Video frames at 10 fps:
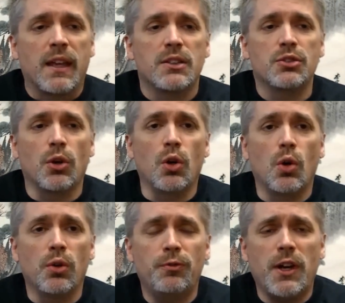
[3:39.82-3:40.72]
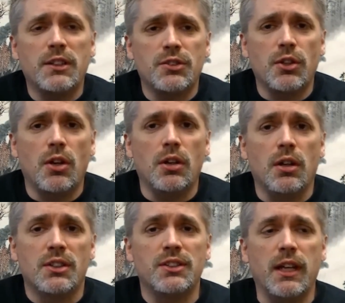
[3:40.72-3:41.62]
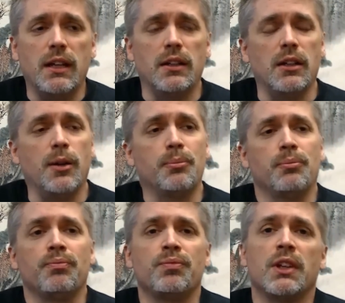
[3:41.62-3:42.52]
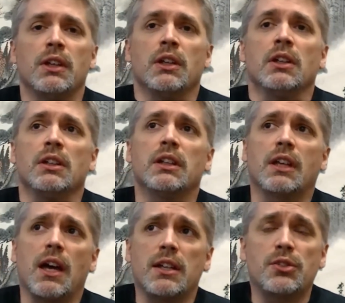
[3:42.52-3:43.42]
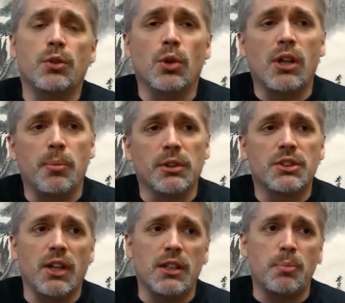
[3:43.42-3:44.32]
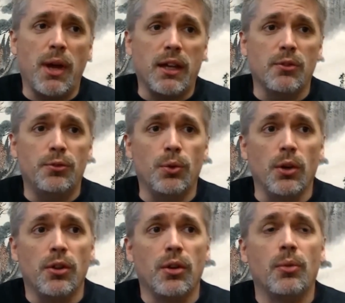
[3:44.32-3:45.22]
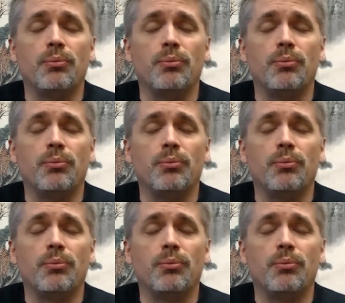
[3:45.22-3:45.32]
So the fights start standing up. The guys throw a couple of shots back and forth.